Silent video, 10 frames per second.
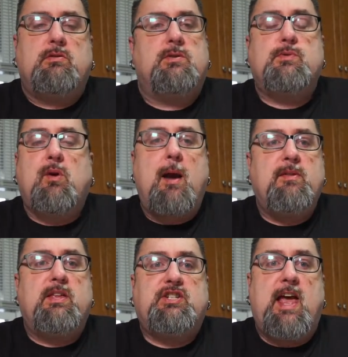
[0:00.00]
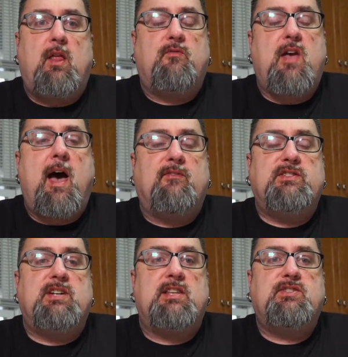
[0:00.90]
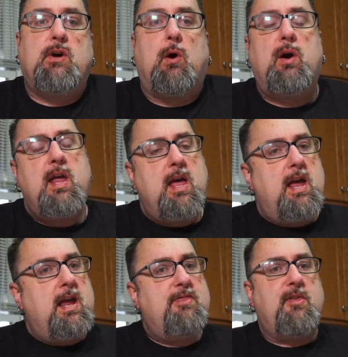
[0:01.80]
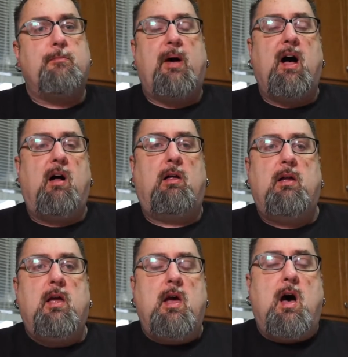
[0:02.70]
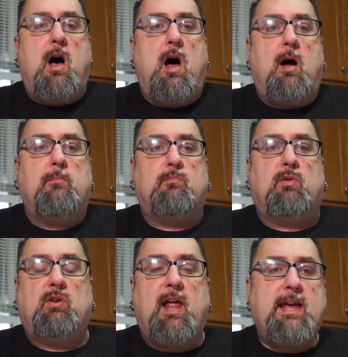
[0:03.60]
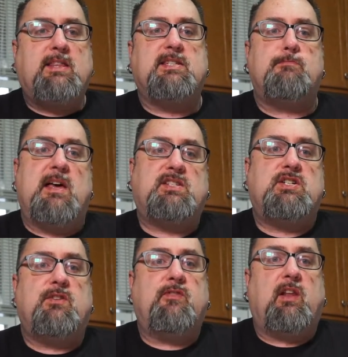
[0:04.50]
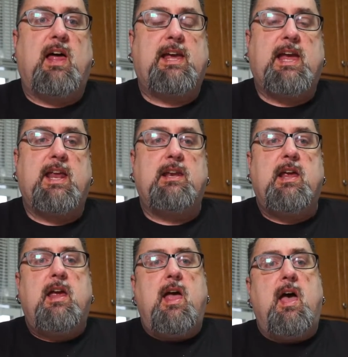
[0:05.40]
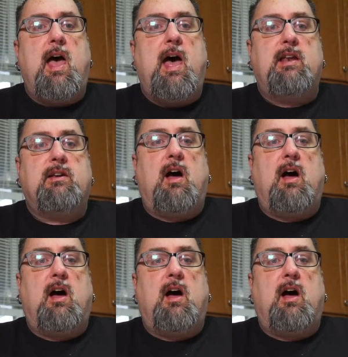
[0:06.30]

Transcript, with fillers: subscribe to the channel if you haven't done so. Hit the bell. Um, like this message if you like it. And